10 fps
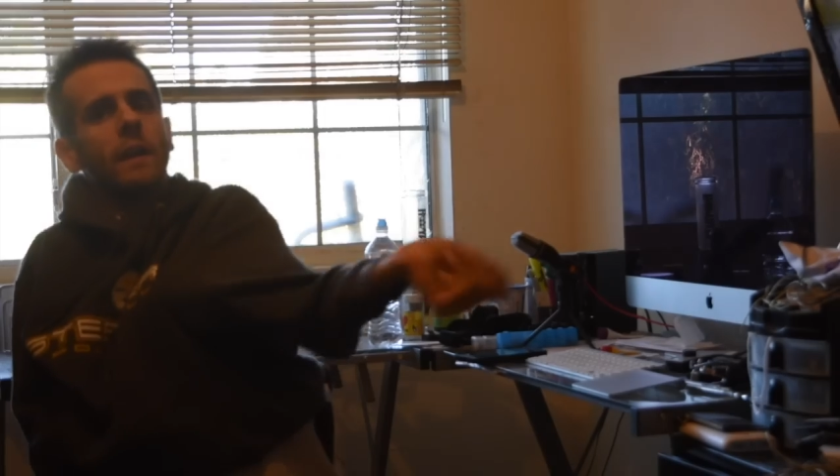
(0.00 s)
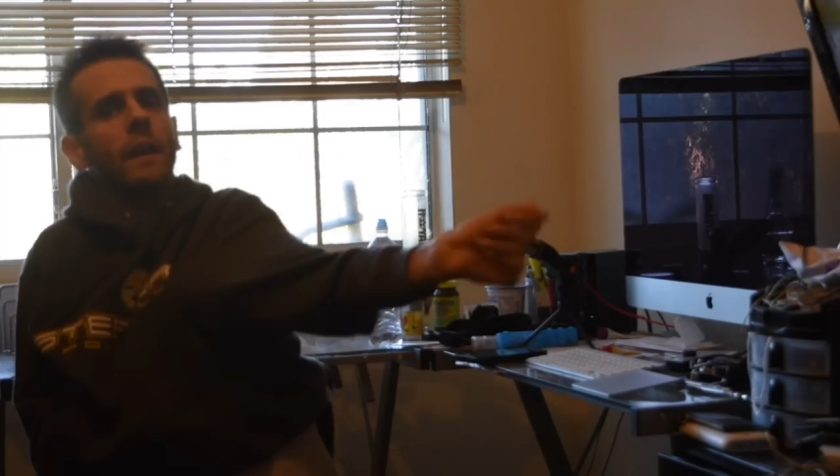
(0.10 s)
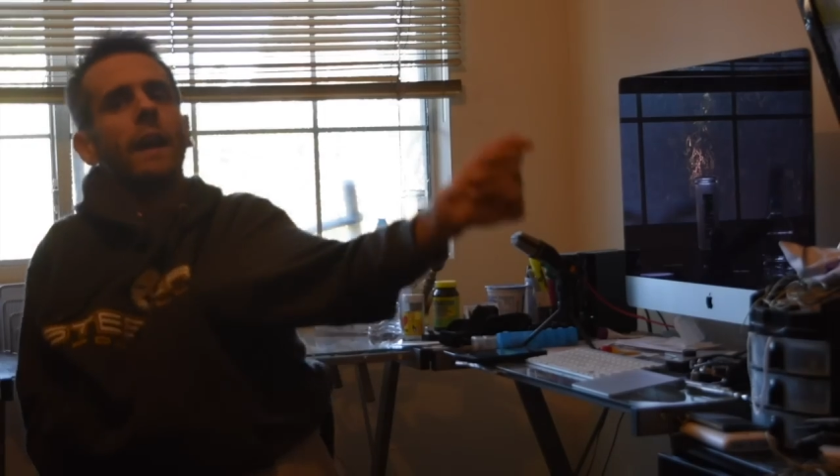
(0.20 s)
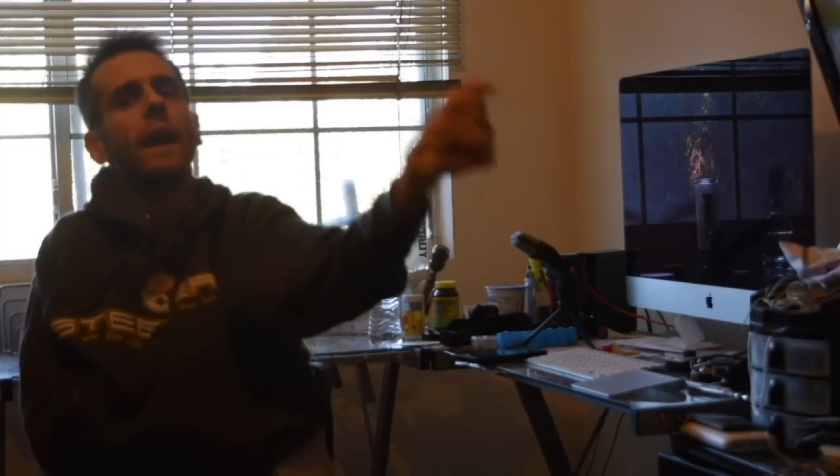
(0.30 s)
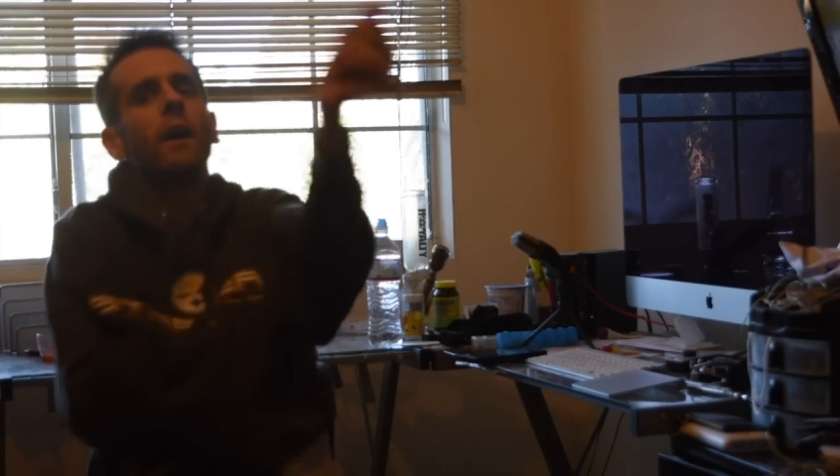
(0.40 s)

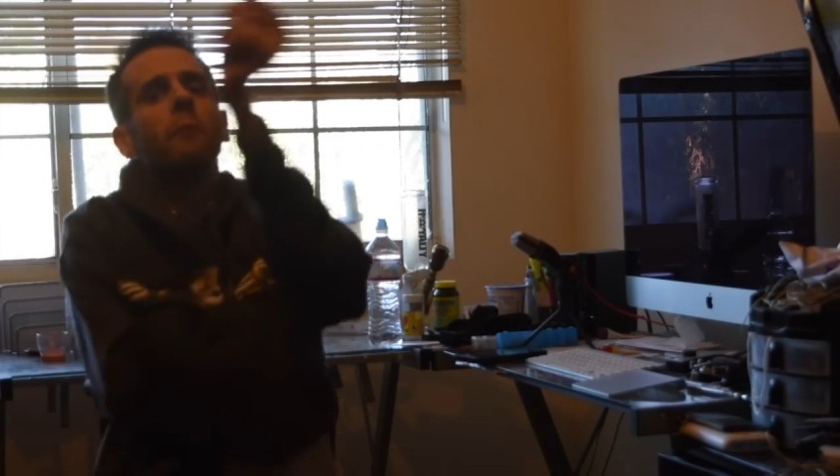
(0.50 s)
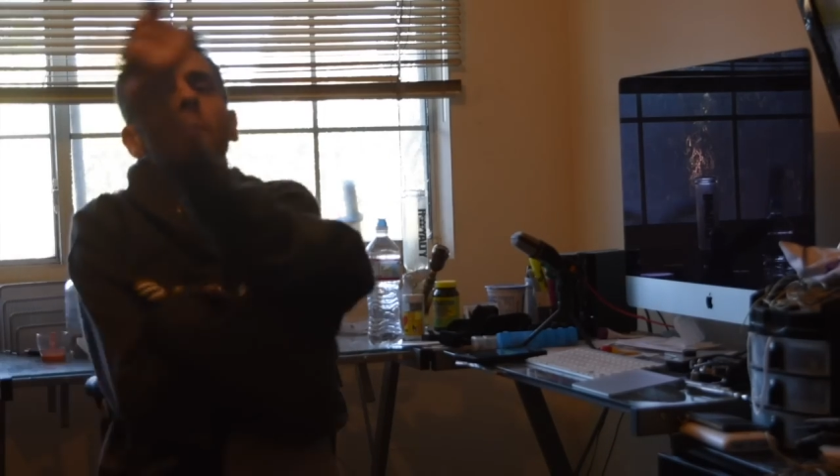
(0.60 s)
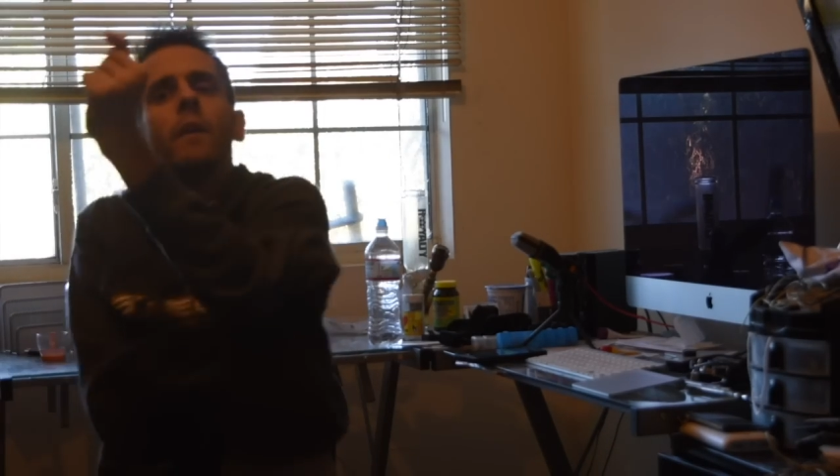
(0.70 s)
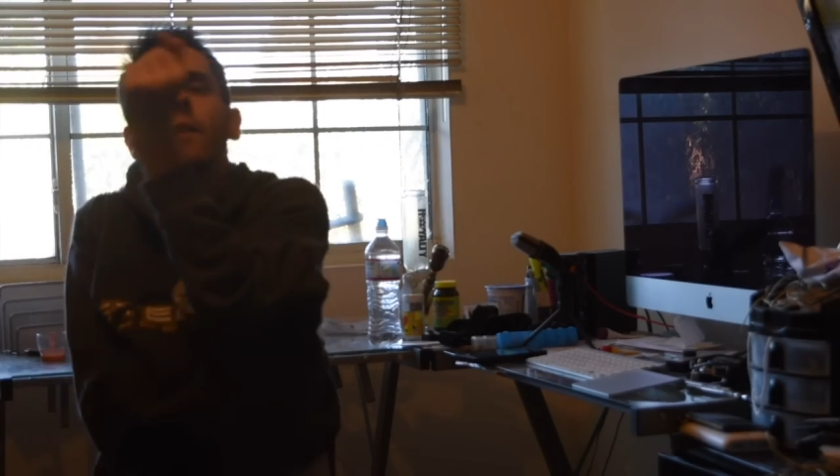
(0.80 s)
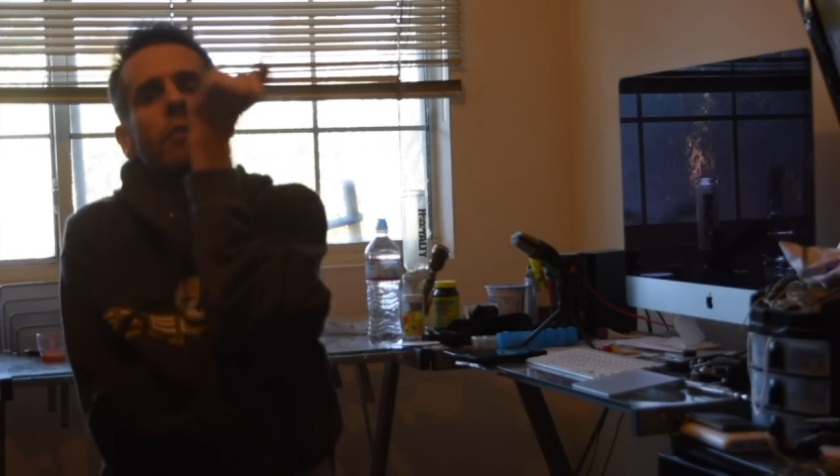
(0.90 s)
and now I'm
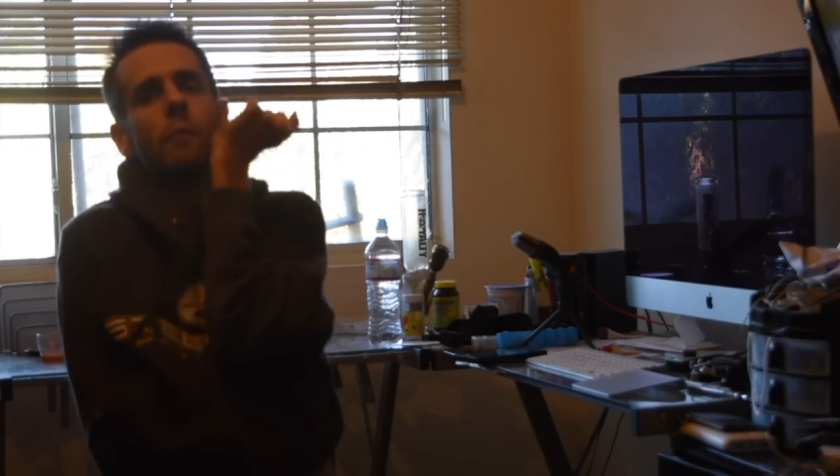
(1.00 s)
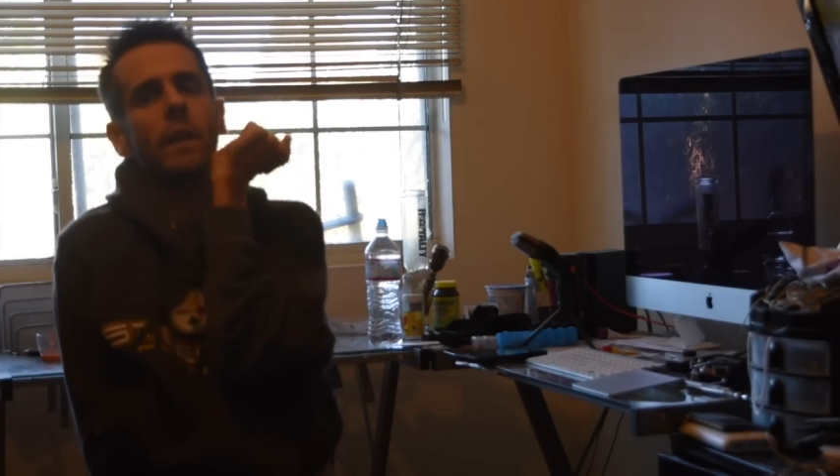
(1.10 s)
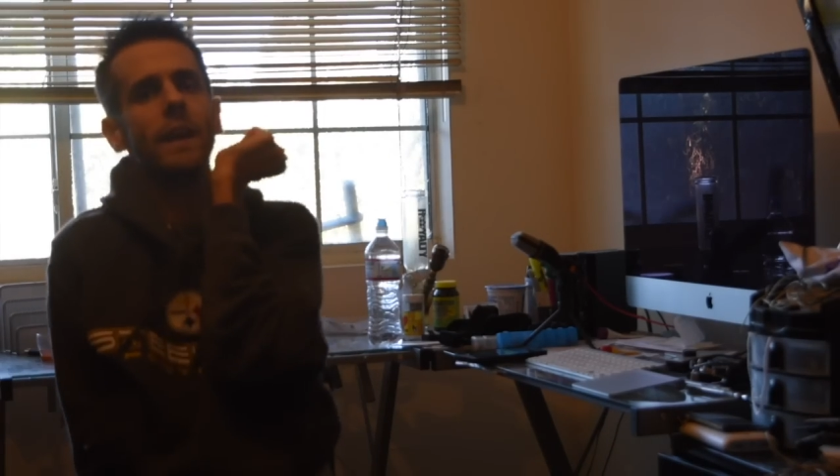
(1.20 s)
from the